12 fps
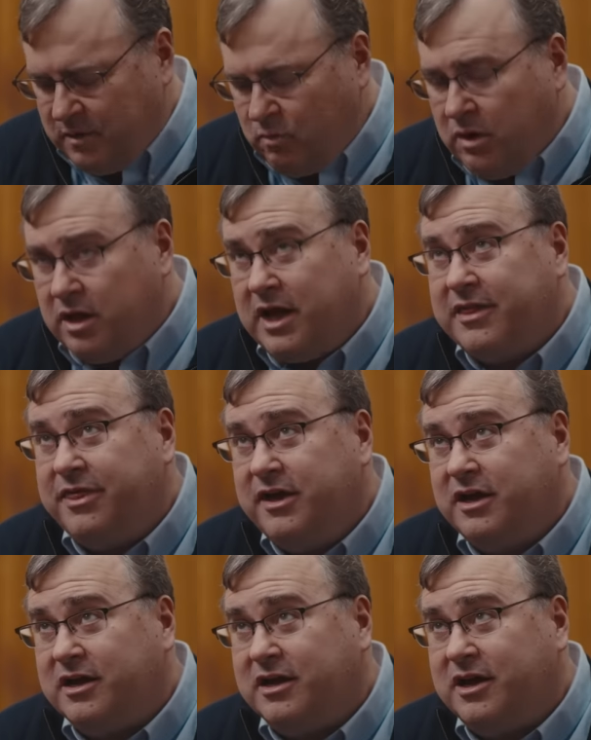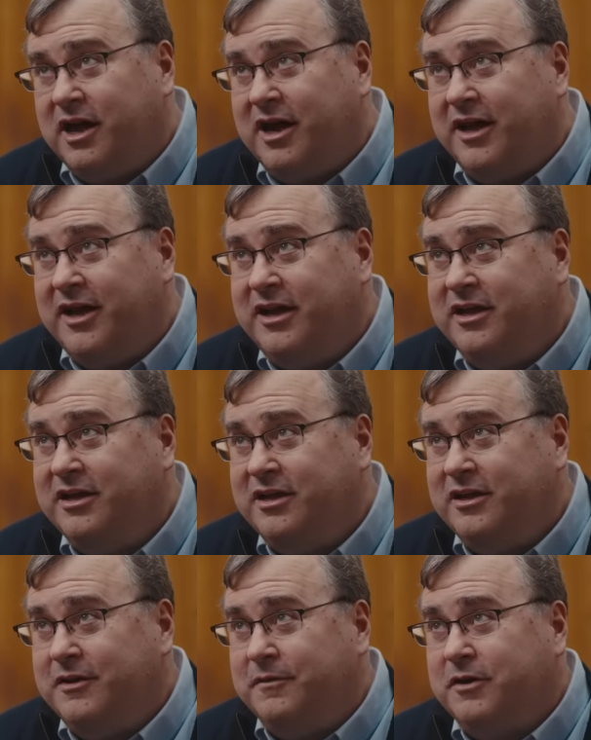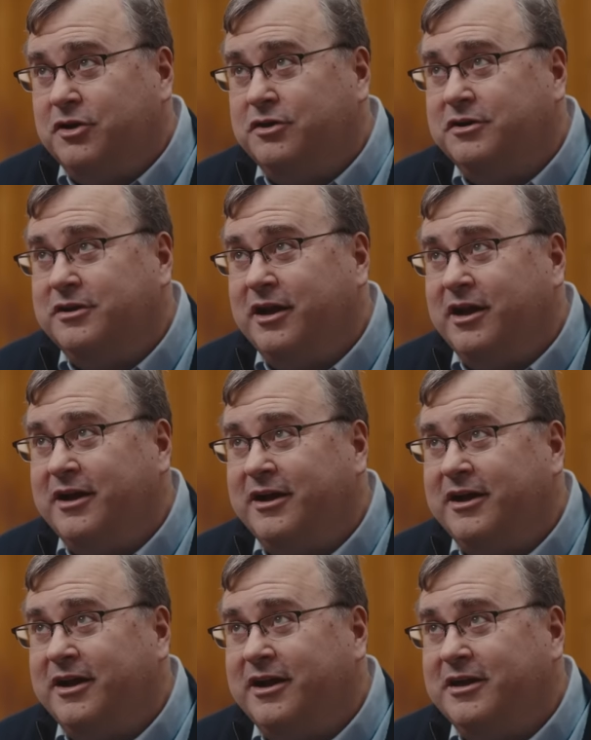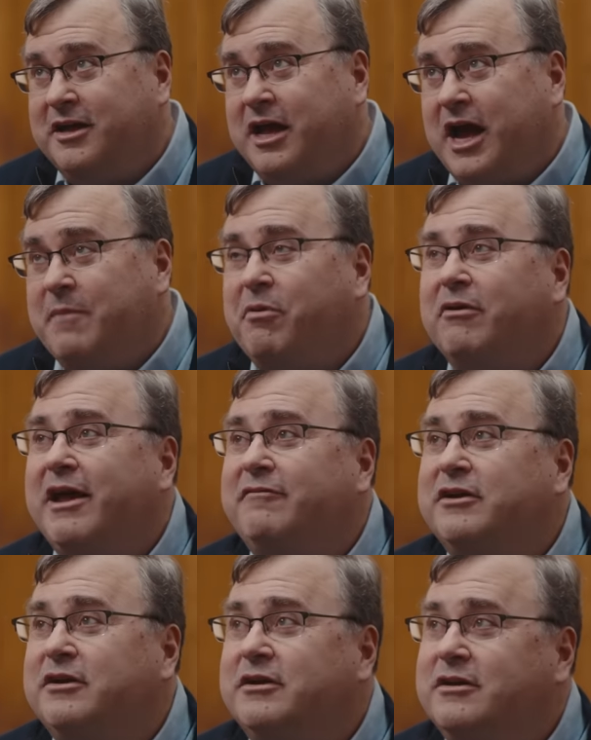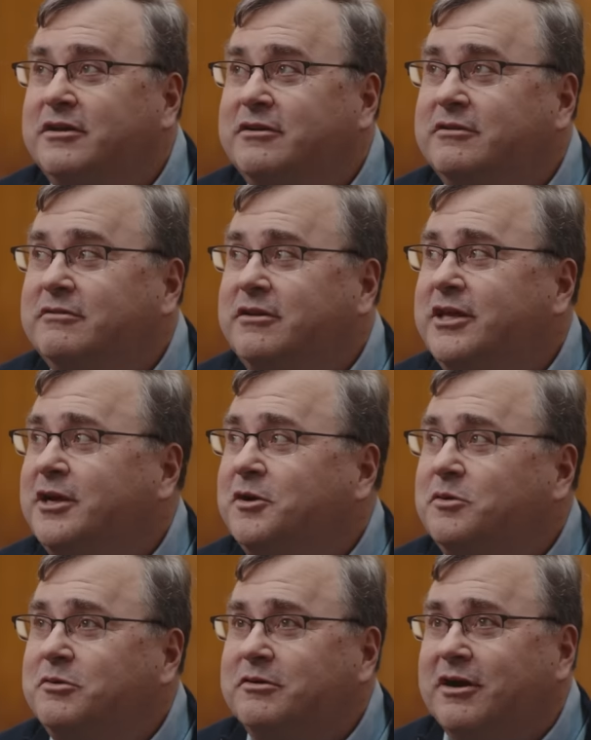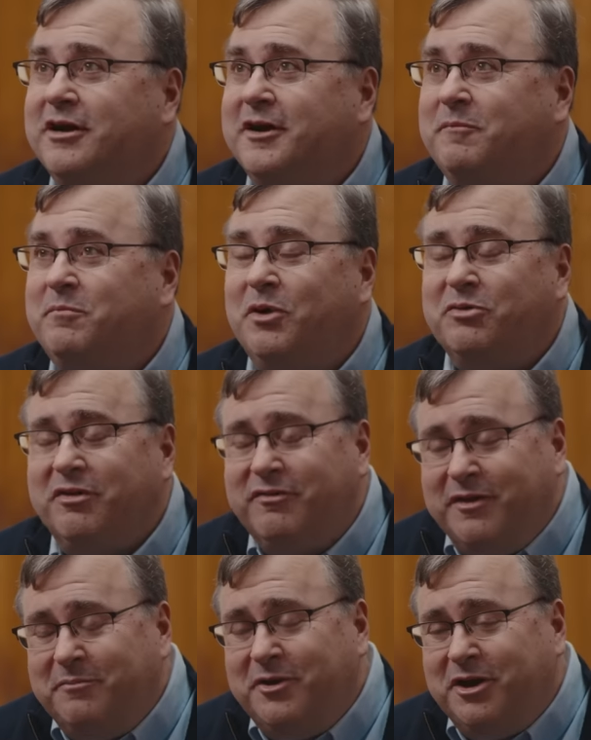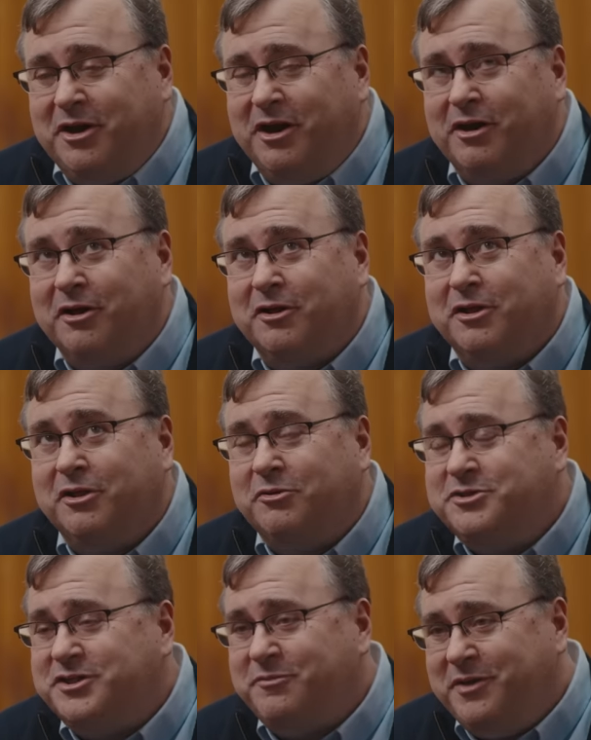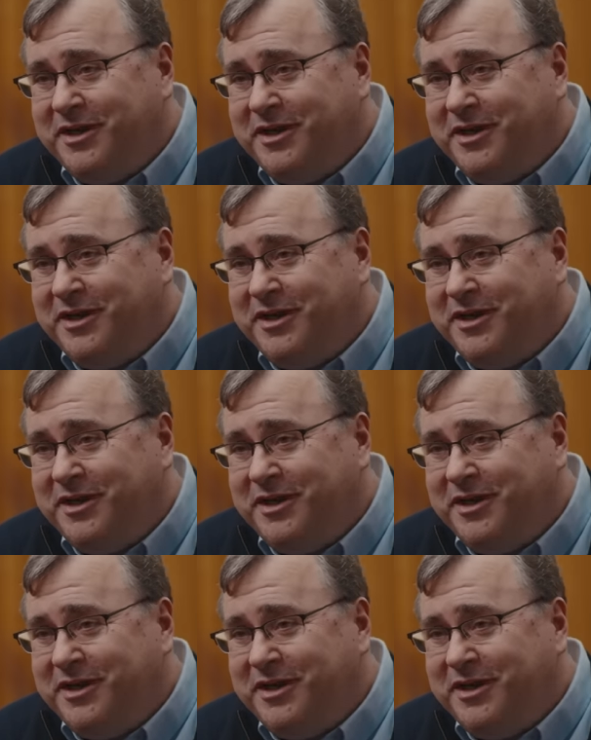Well, I think I could, I probably have a, you know, both of them are close to